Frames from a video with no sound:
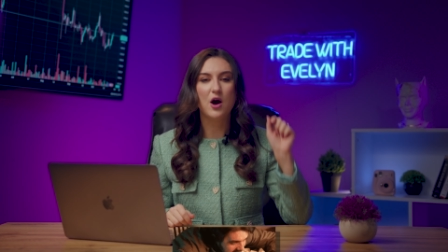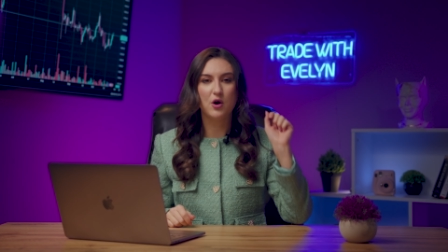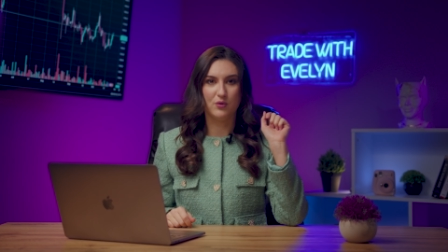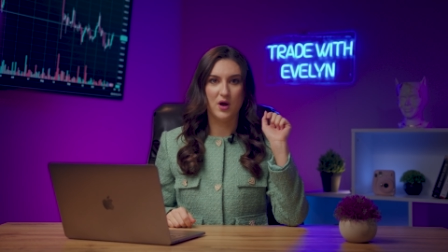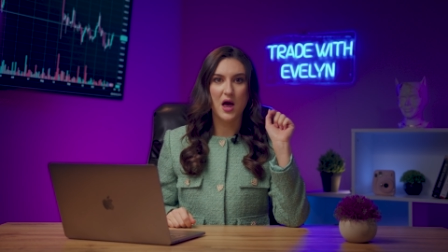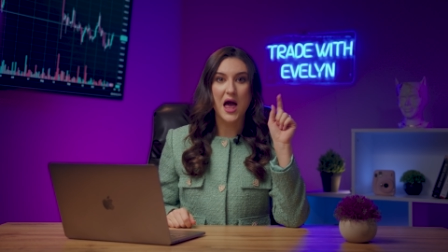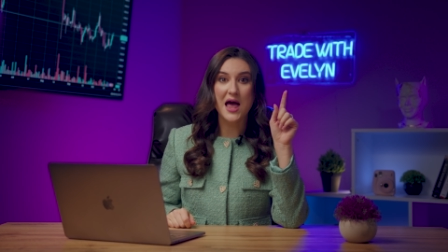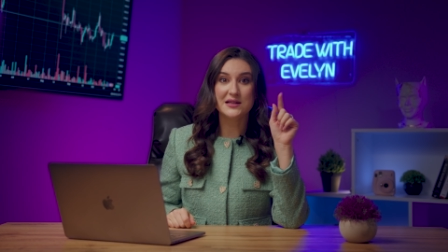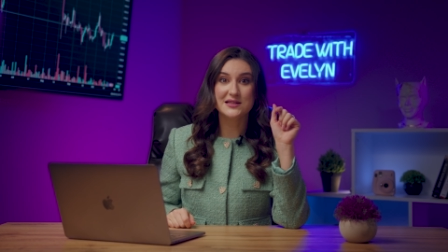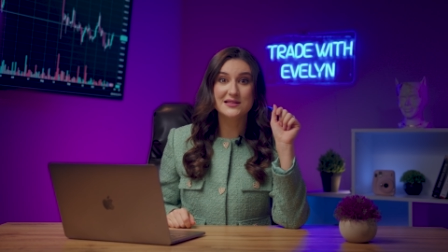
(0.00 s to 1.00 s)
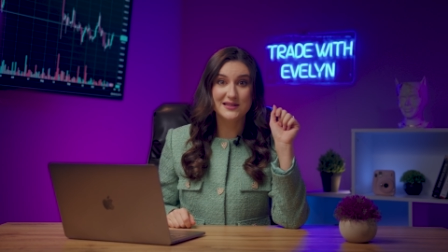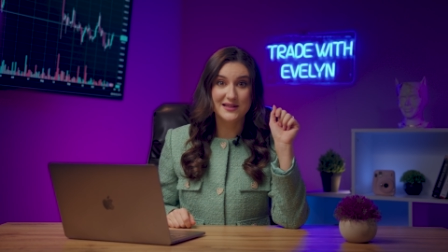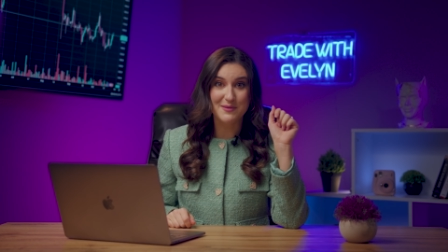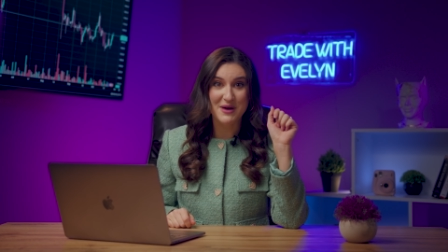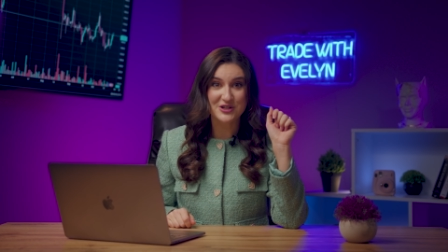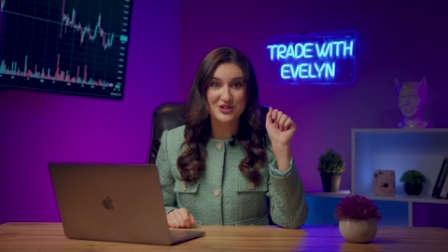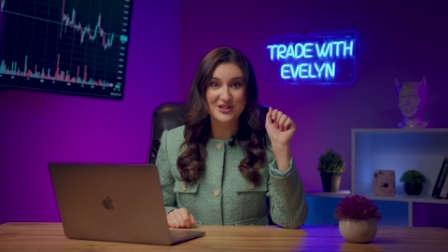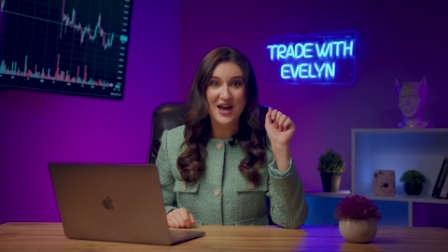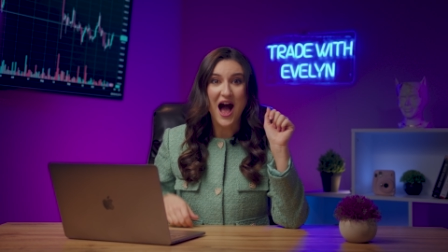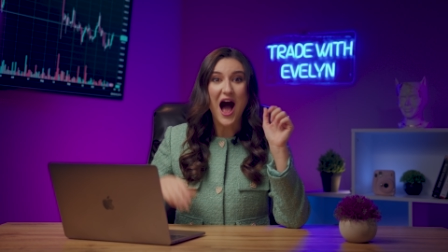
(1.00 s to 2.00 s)
Oh, and did I
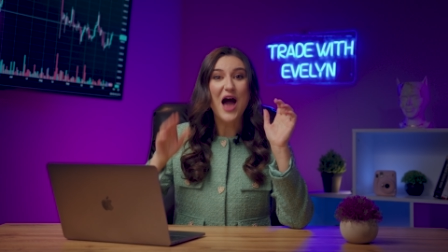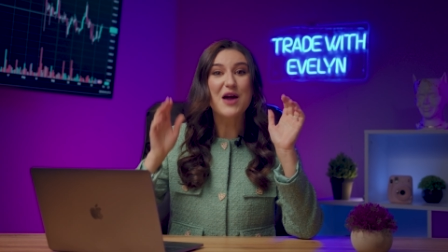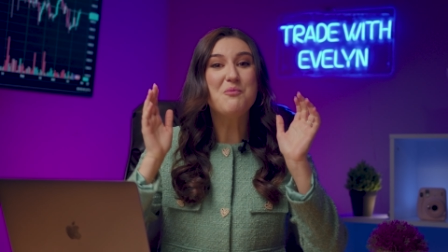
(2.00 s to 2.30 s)
mention, I